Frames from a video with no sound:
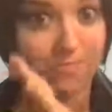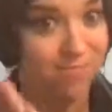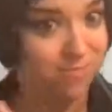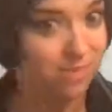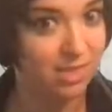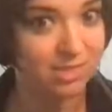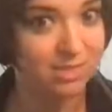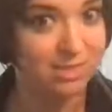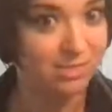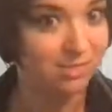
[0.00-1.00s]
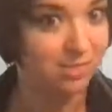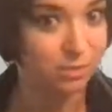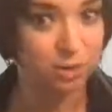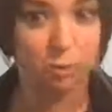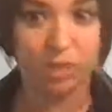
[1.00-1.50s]
right? That's
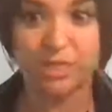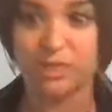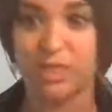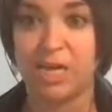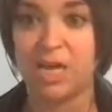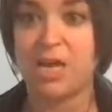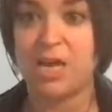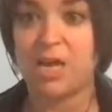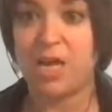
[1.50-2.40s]
it. Super easy.